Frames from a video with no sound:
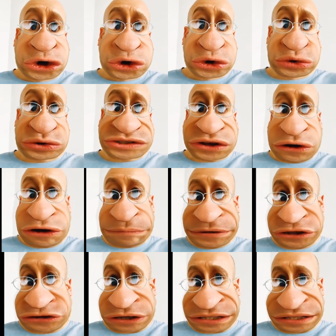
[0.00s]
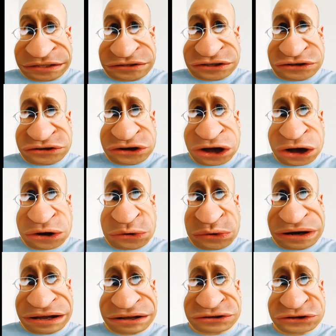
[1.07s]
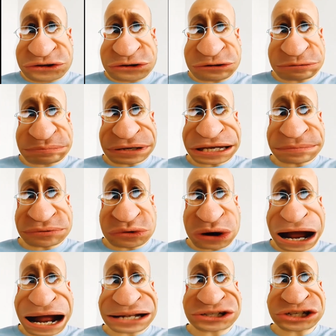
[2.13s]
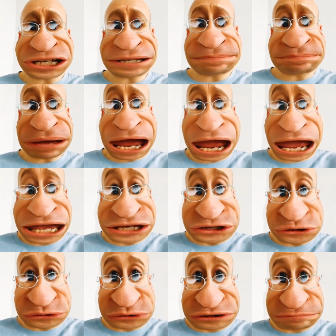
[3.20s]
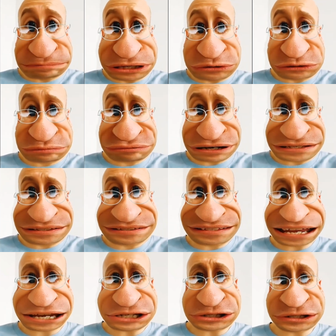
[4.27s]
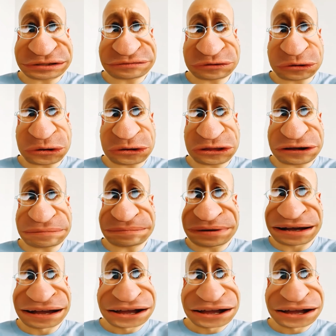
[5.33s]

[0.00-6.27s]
Also, I'm interested to know, do people actually pay you to build presentations for them?